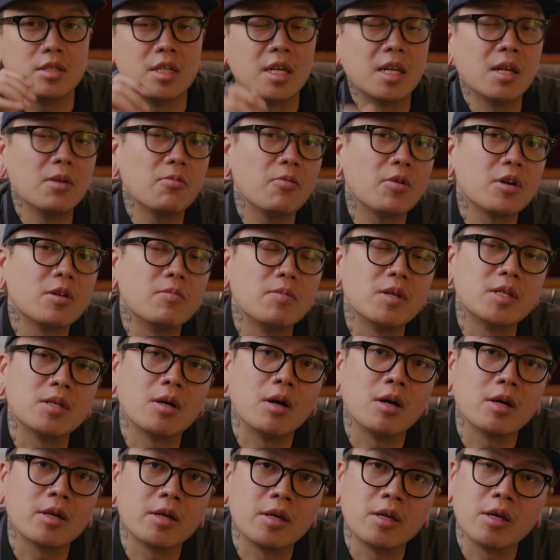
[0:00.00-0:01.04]
Today we're going to be
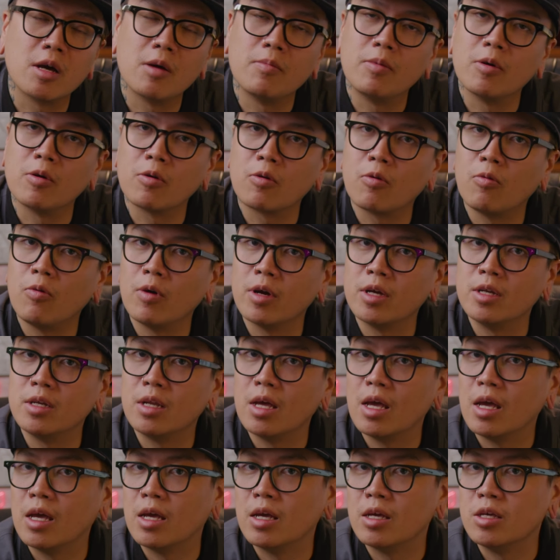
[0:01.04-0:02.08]
talking about quite
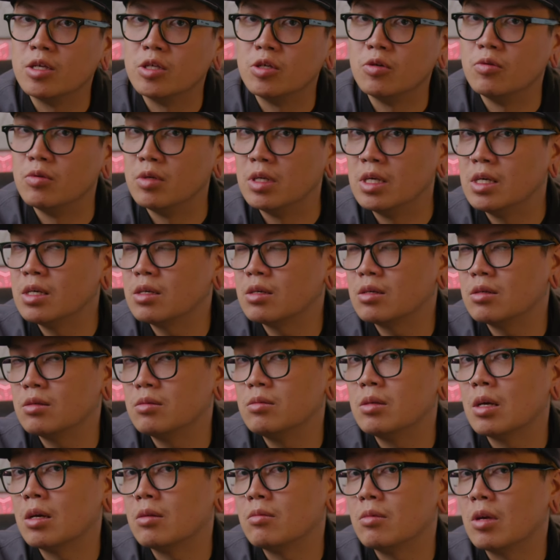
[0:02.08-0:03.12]
a unique
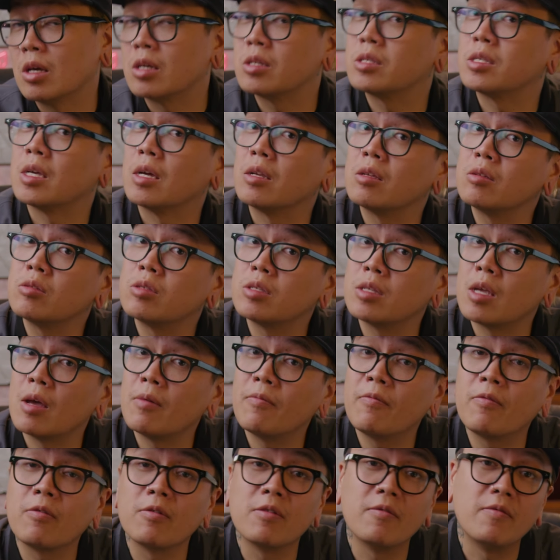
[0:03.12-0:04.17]
yet exciting
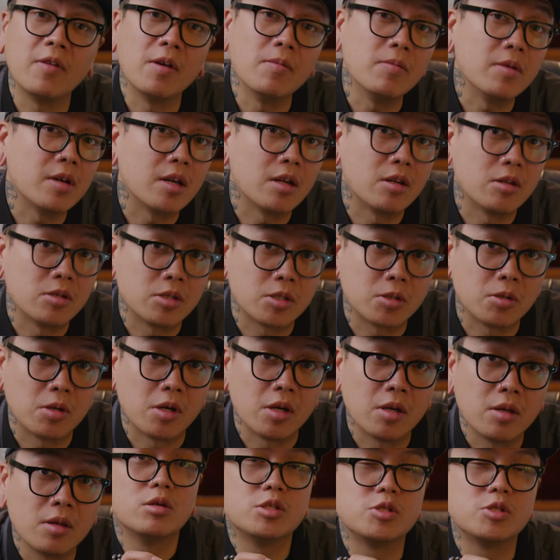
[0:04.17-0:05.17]
step for the vaping industry.